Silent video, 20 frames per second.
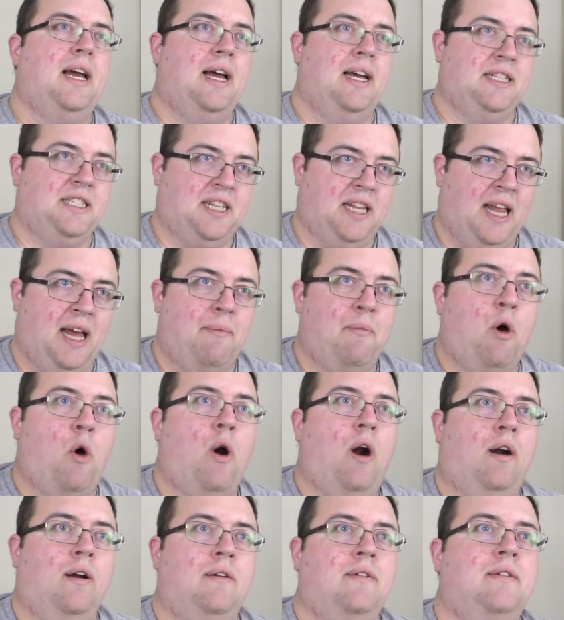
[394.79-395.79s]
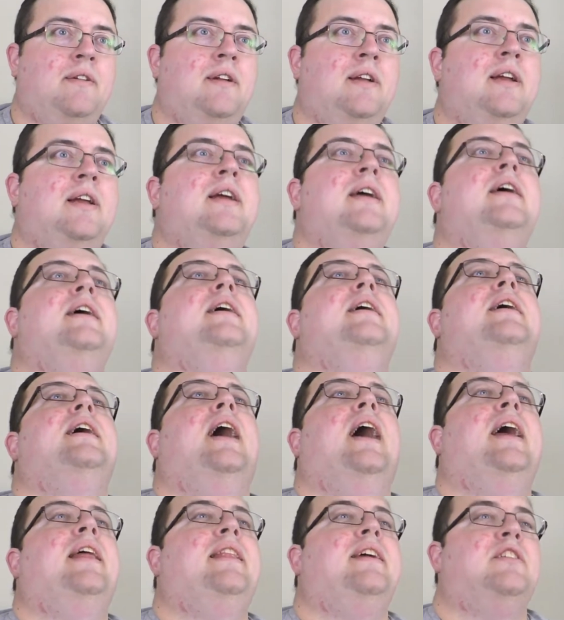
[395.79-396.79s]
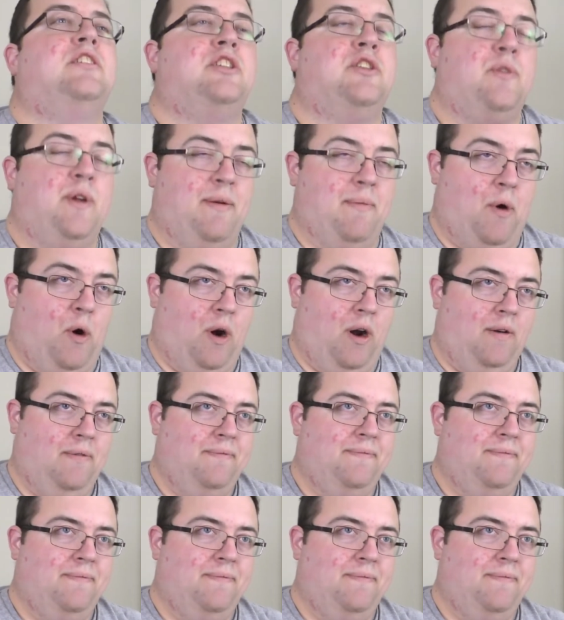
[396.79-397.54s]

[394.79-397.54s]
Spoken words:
That's a lot more. And there's three more.